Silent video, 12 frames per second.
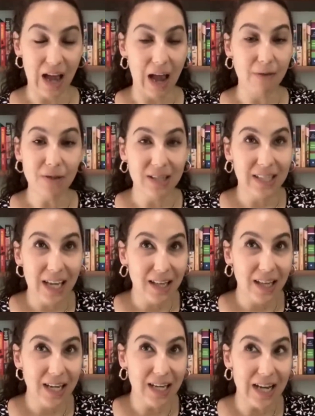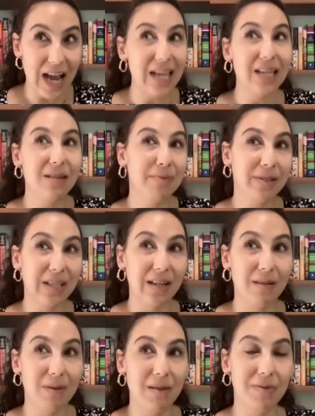I would say like ninety percent
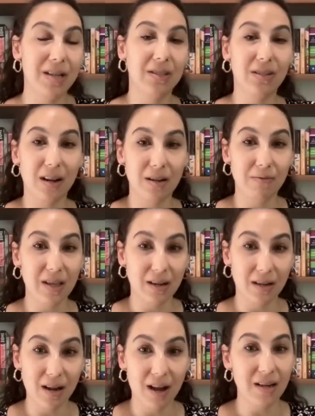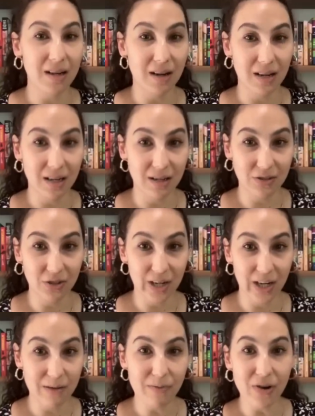of the people I started with are not in our industry
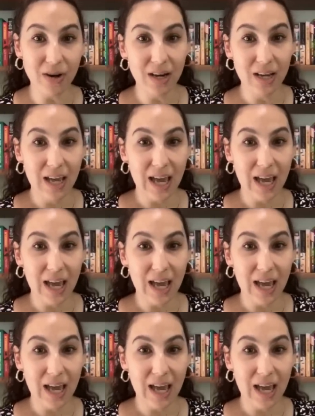anymore.